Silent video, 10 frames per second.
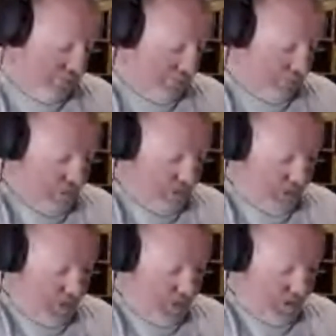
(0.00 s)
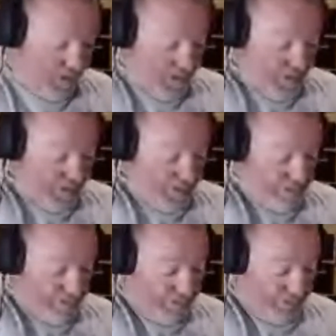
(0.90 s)

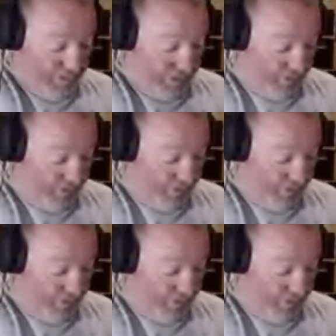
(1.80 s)
Now we need to